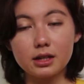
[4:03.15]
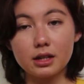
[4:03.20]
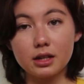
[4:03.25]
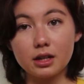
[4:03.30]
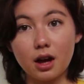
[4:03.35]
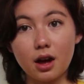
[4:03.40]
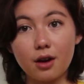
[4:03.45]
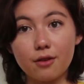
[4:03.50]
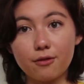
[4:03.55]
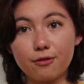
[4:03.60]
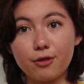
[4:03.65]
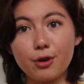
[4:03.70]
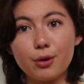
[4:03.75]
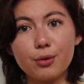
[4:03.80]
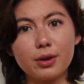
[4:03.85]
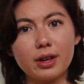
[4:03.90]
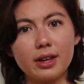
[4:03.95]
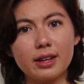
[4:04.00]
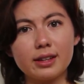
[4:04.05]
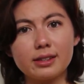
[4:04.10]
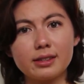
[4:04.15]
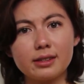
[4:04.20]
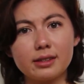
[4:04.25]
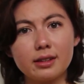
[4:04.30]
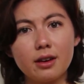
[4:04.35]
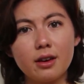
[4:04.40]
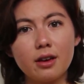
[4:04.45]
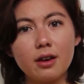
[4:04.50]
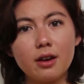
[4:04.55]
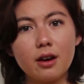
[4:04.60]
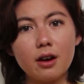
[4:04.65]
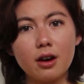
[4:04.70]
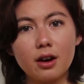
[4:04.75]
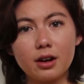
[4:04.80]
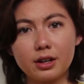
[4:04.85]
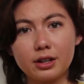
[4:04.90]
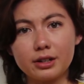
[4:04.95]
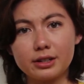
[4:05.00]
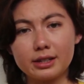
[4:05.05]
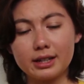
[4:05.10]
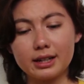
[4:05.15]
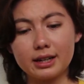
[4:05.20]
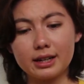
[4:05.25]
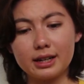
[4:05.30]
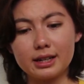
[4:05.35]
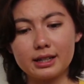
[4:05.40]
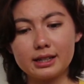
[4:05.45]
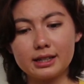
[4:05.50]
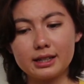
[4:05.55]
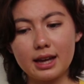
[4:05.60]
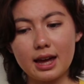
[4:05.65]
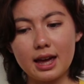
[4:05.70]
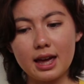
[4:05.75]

to not focus on your sickness.